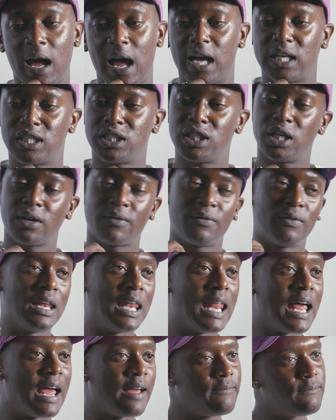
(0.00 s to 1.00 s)
I had
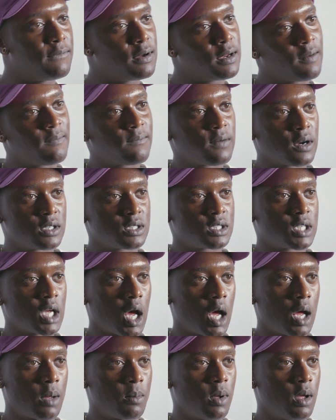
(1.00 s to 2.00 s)
Chick-fil-A for the first
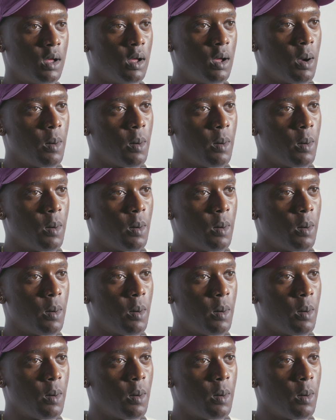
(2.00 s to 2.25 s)
time,